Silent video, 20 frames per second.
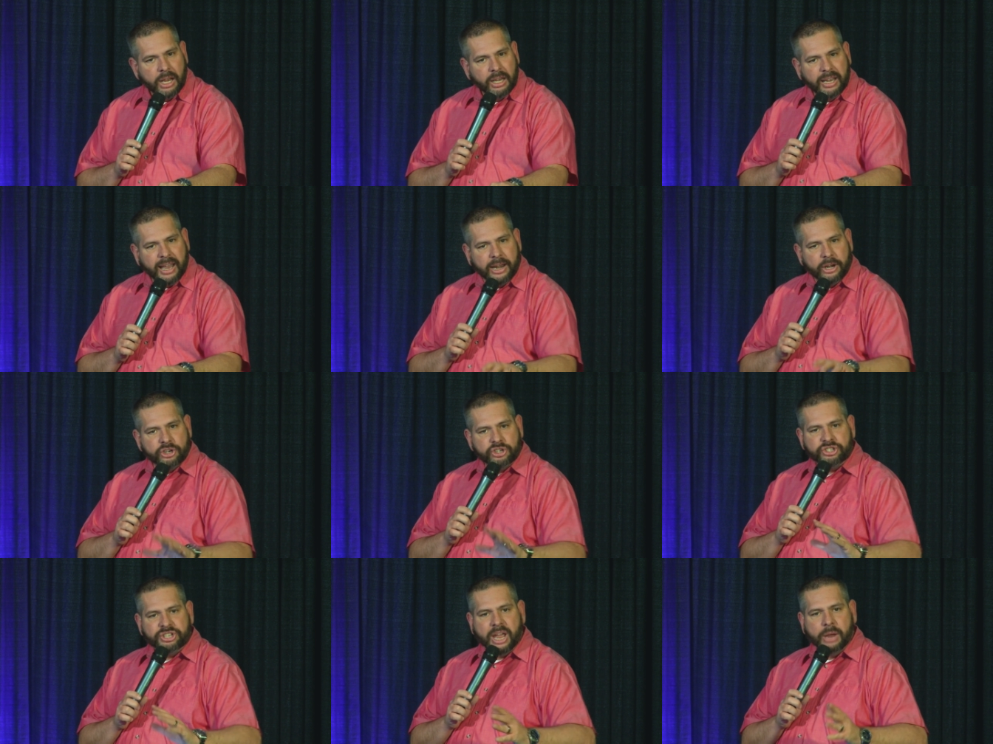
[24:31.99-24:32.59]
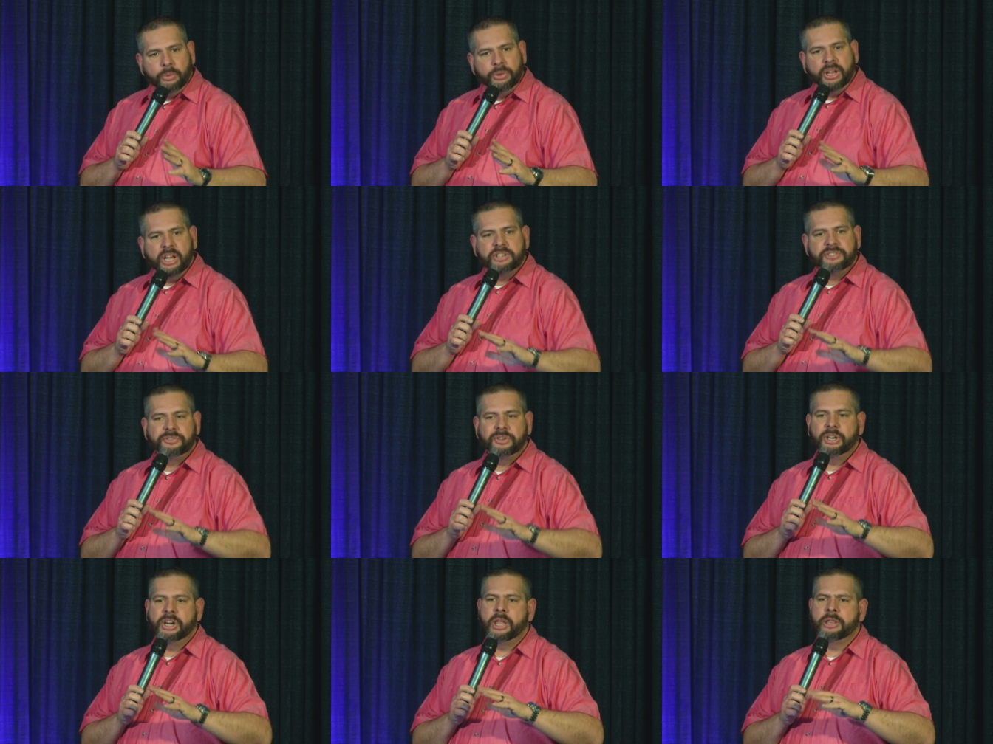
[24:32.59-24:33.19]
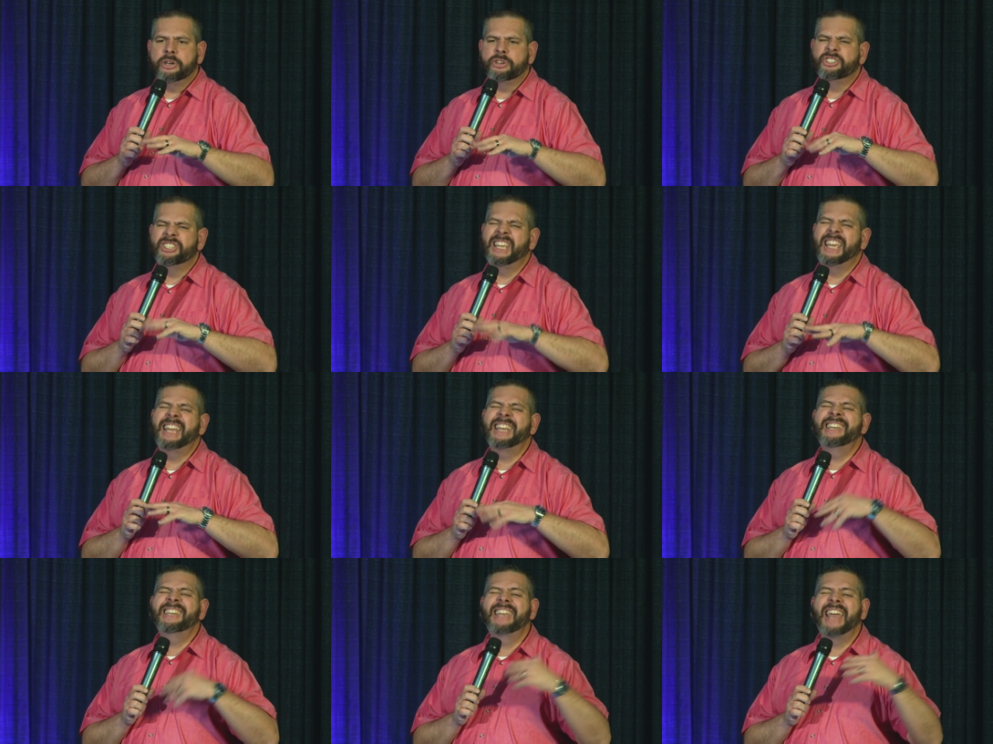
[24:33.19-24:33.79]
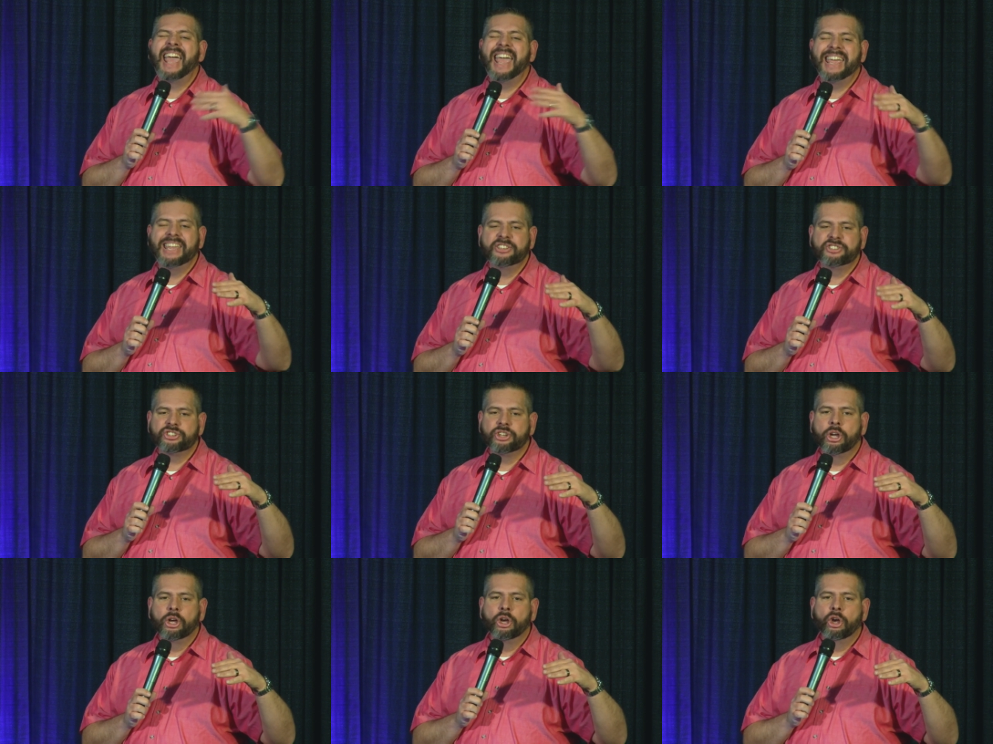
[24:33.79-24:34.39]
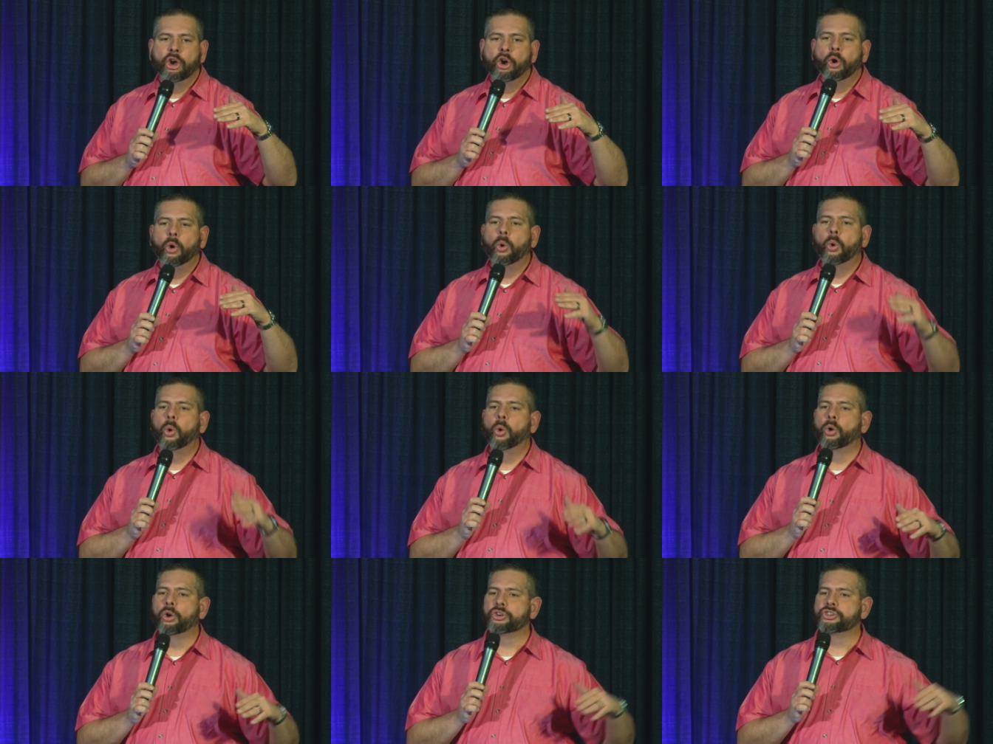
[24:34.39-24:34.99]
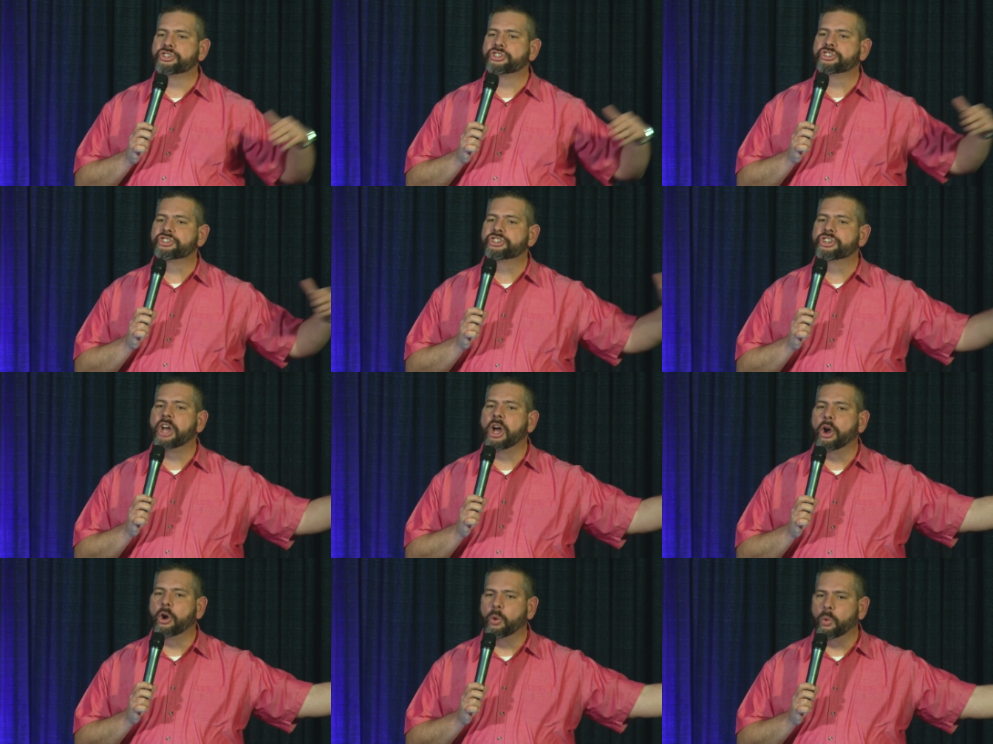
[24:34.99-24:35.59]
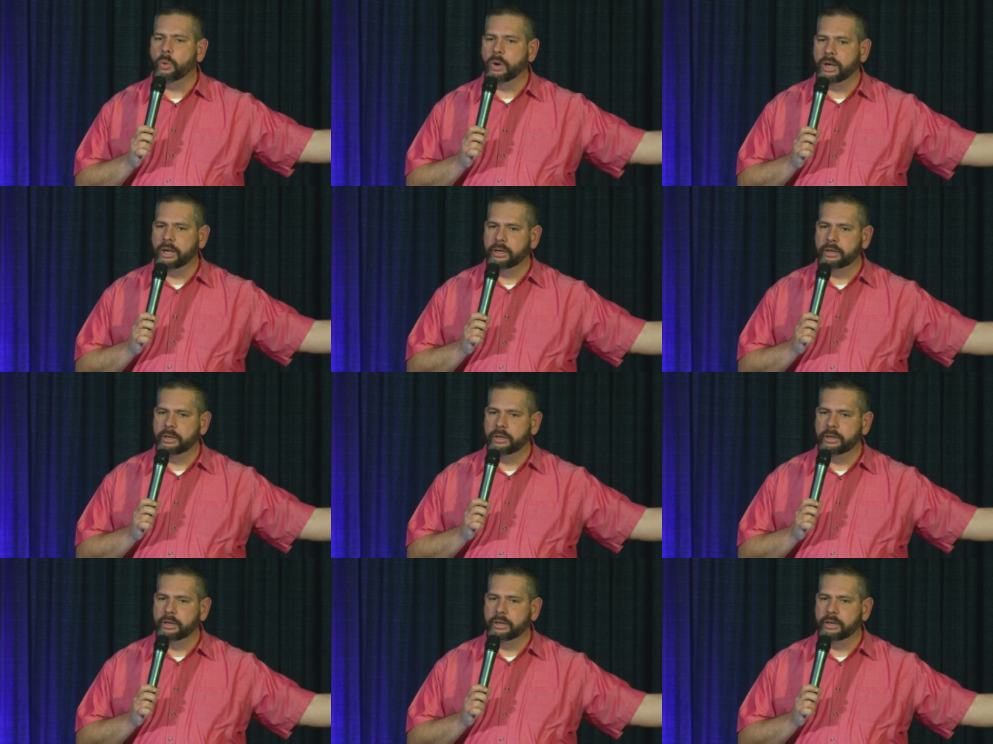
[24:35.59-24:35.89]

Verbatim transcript: Let her stay with us for another 10 days or so.